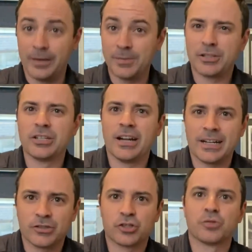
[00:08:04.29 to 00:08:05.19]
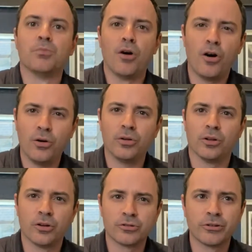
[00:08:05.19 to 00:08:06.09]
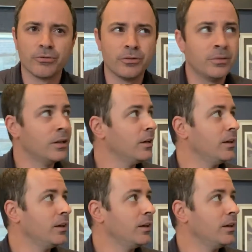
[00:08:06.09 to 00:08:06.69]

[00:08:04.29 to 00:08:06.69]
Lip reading: especially in like a small laundry room,